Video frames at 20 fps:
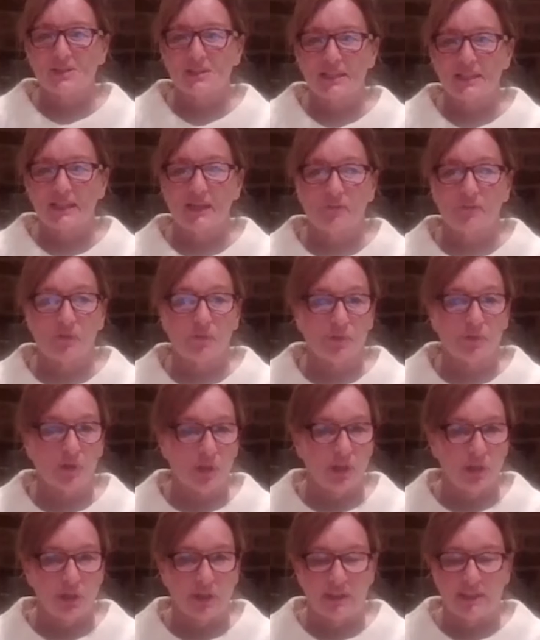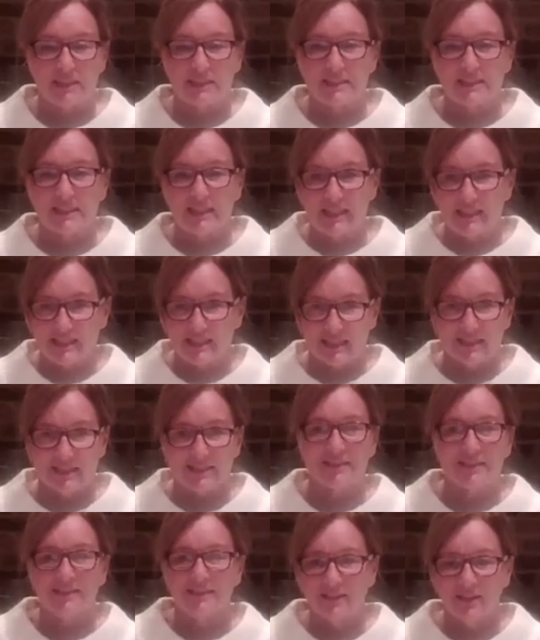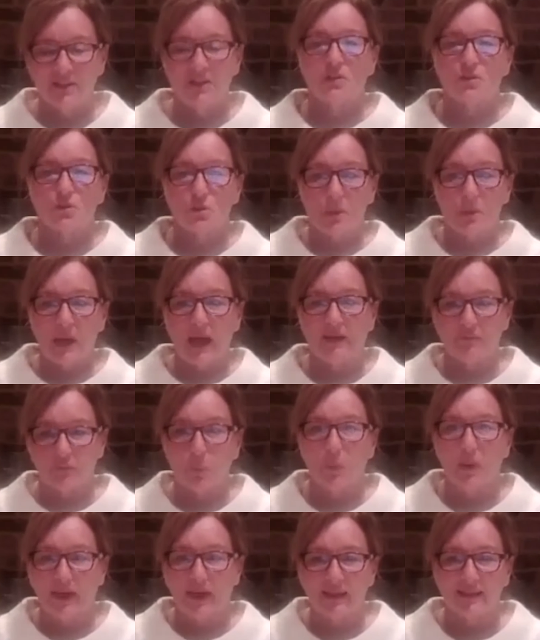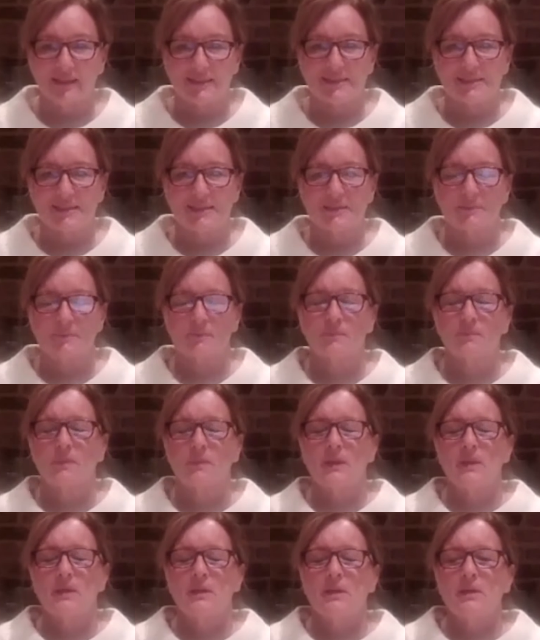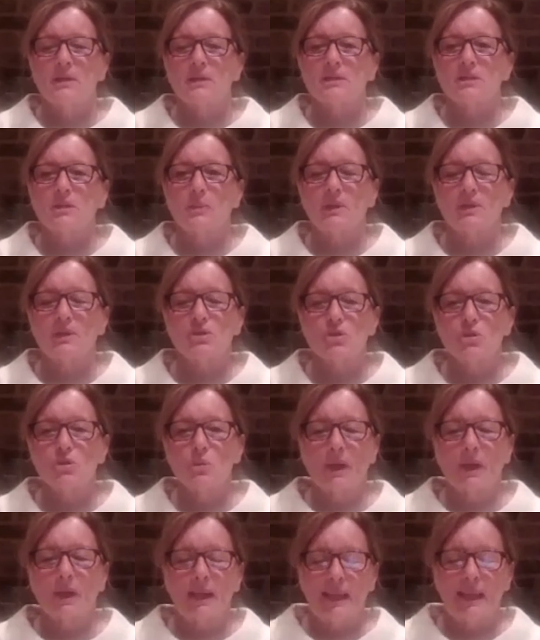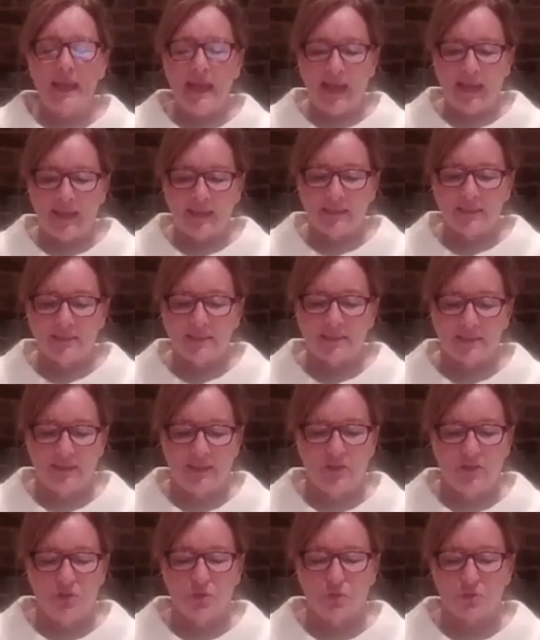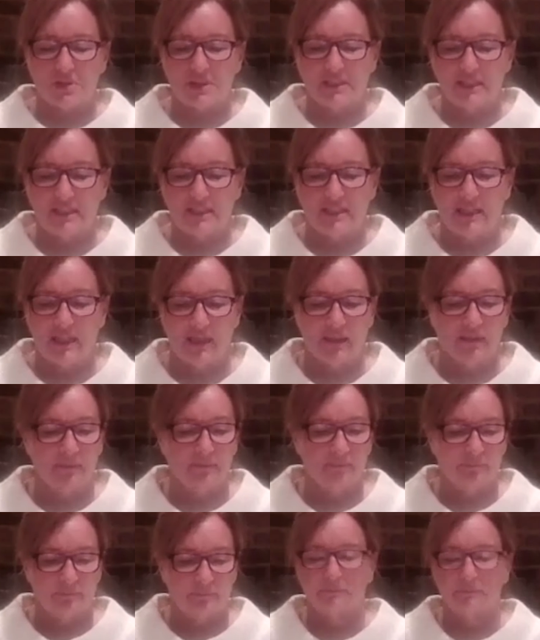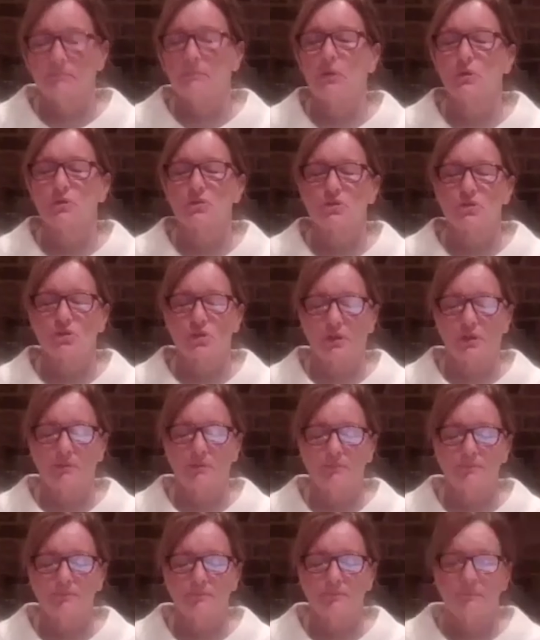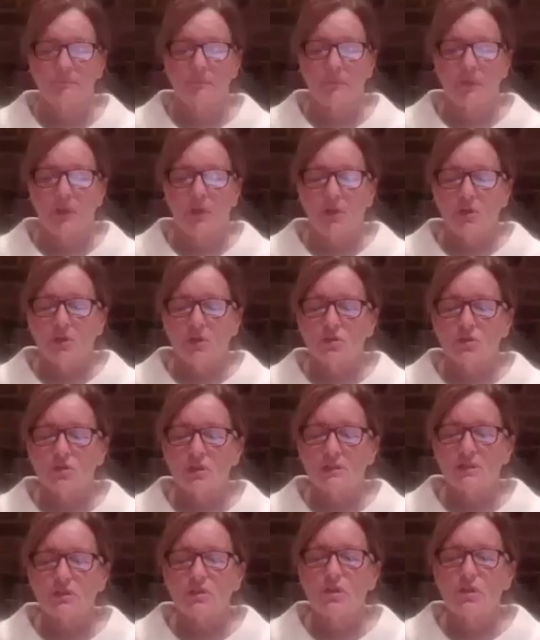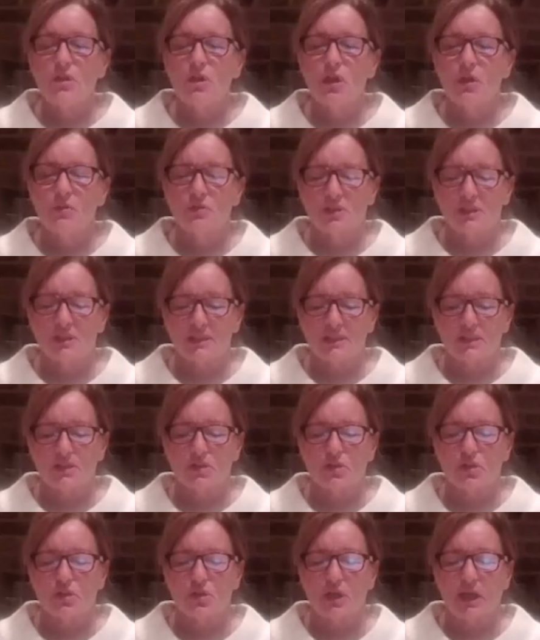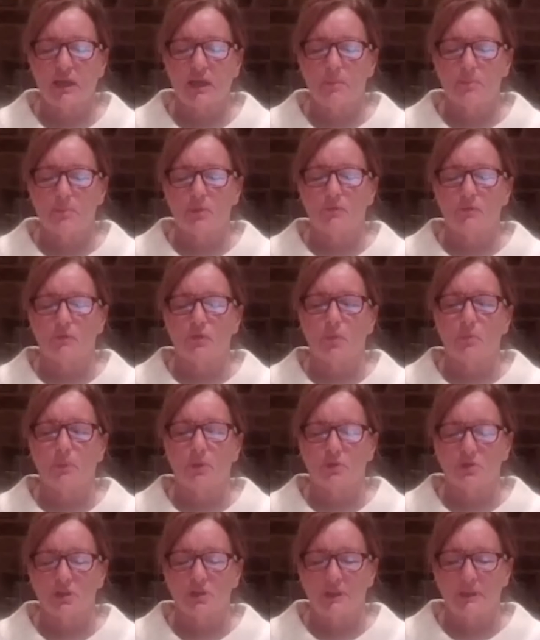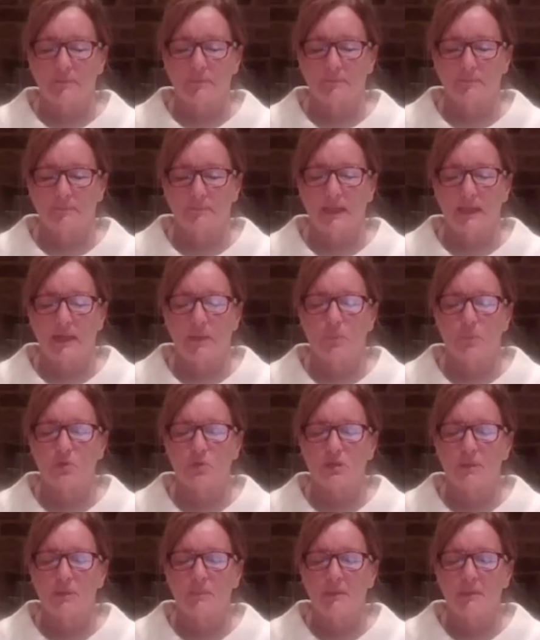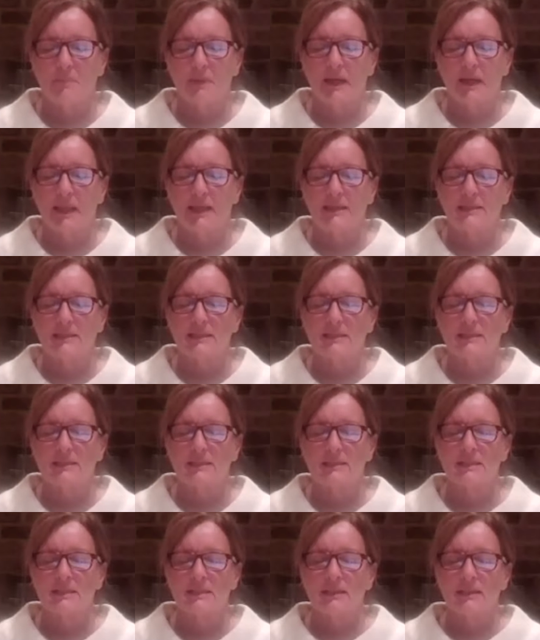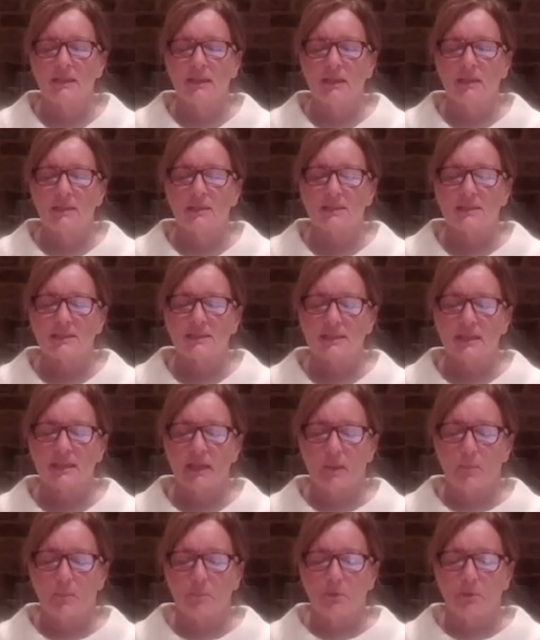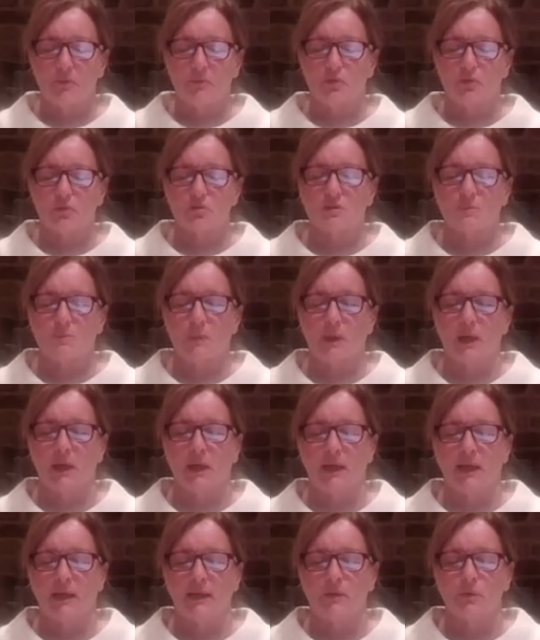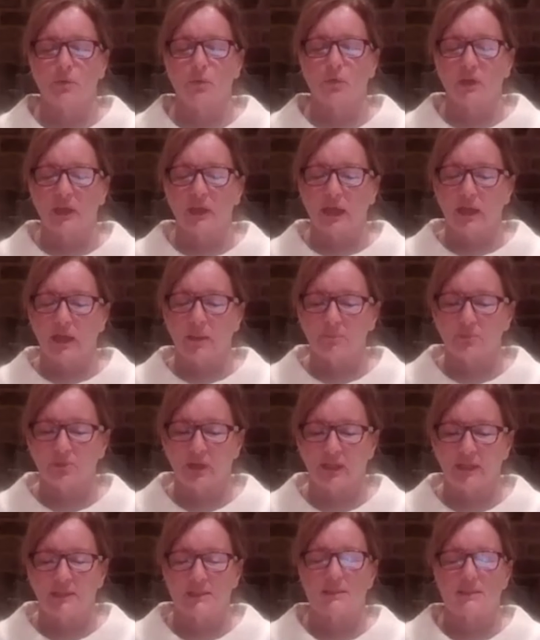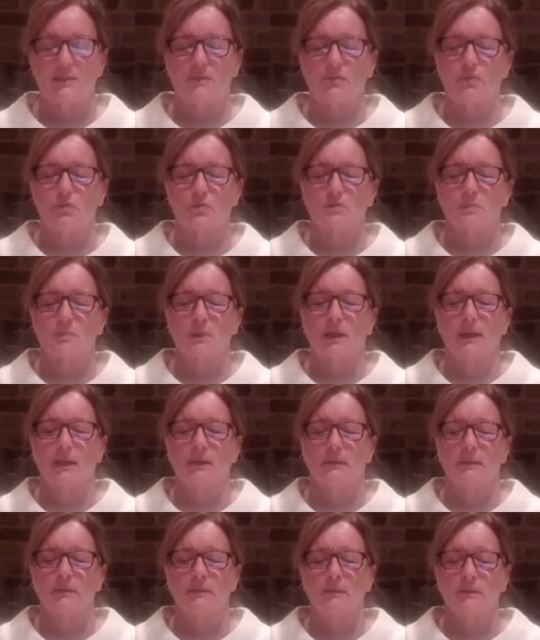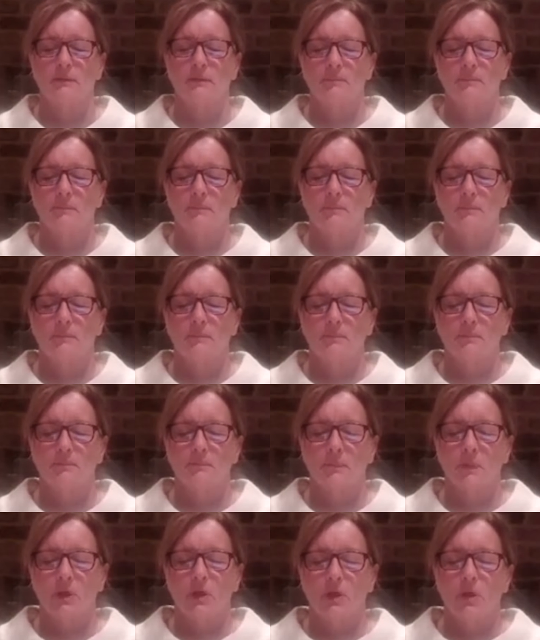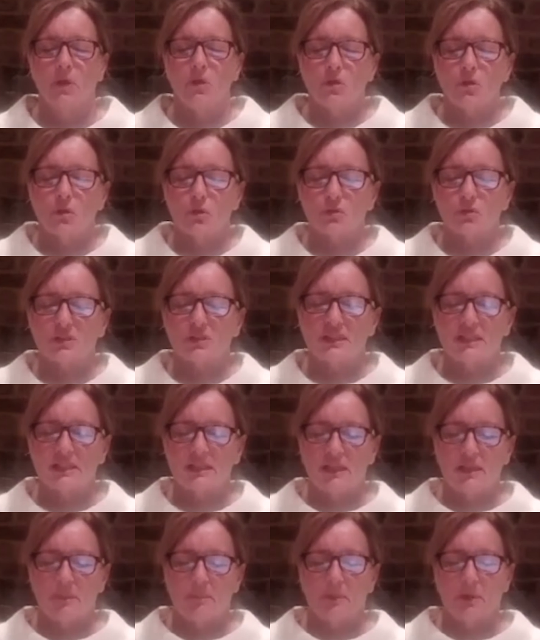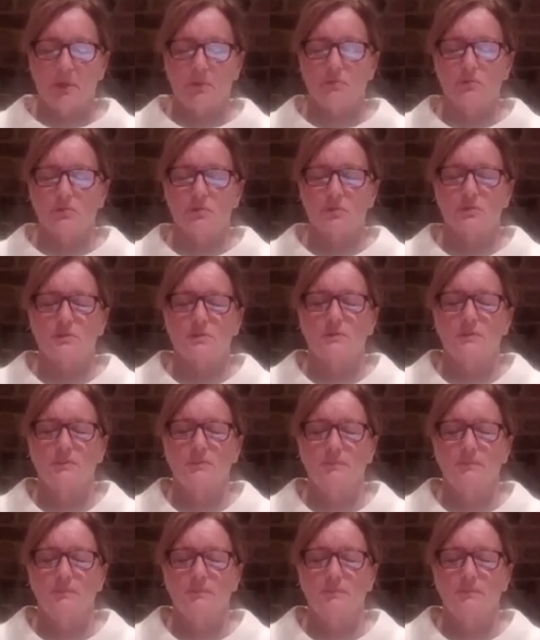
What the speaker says: there's a level of alertness needed to have awareness. So as you land in your sitting posture, just notice the shape of your body. And what I mean by that is the slump of your spine or the uprightness of your spine, your sitting bones,